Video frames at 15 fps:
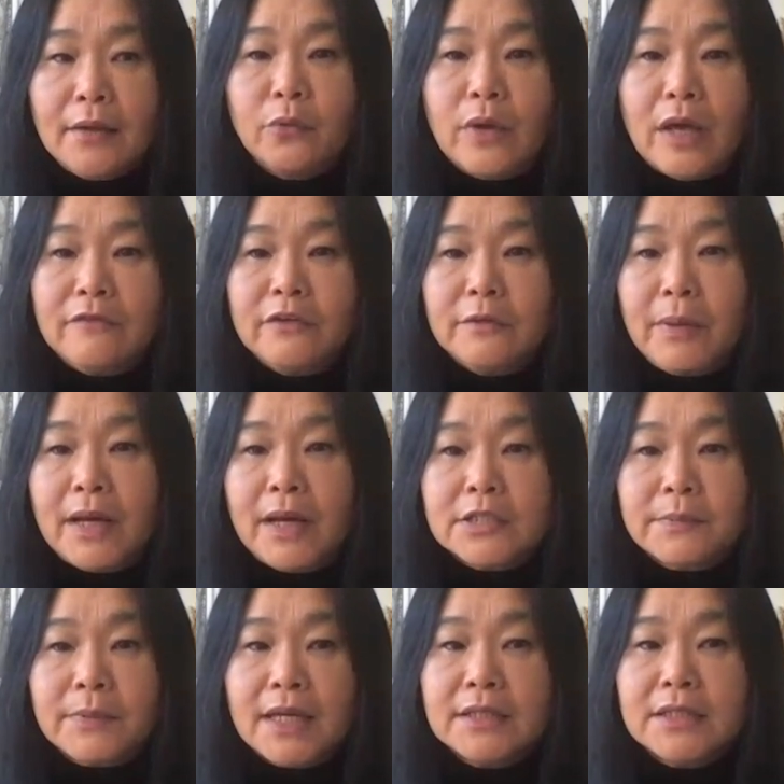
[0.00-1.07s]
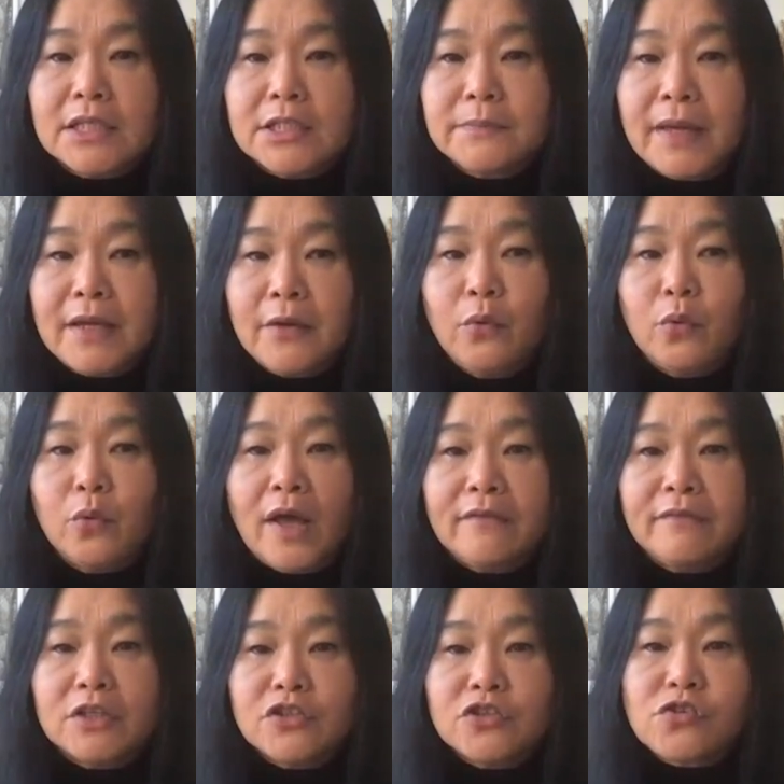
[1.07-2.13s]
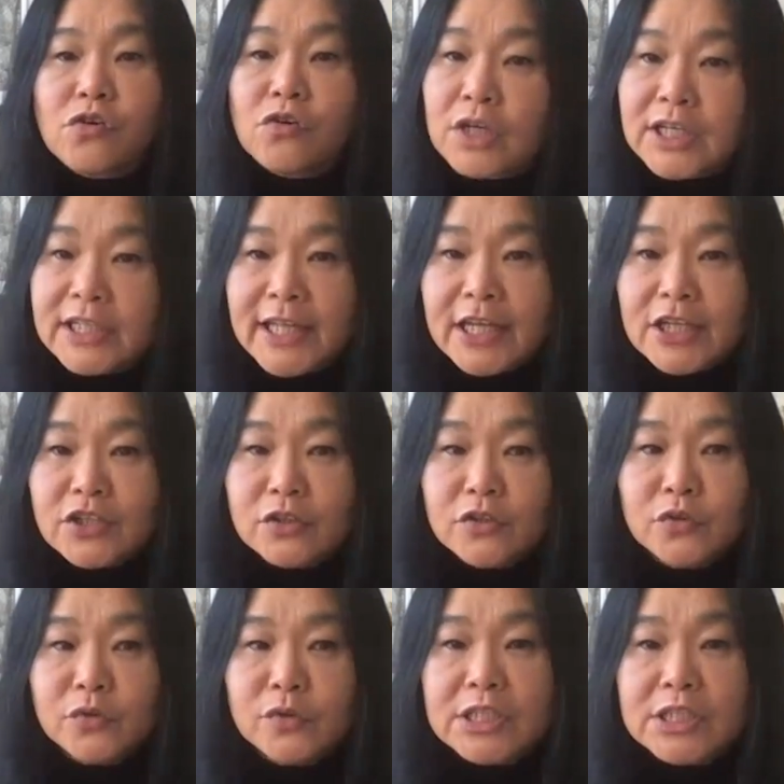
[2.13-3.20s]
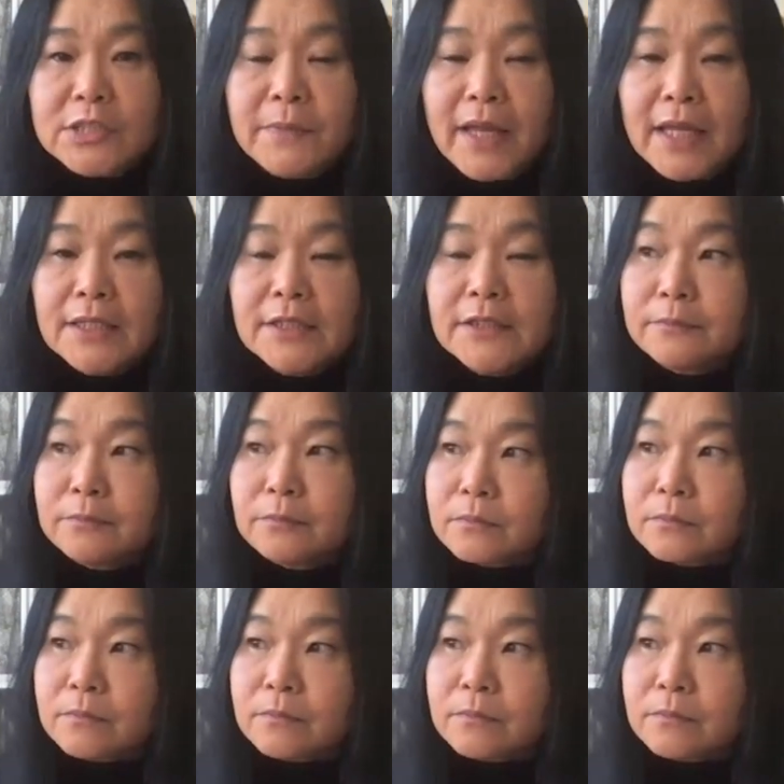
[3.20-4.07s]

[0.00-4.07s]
And whoever passed by that space who had a strong connection to that space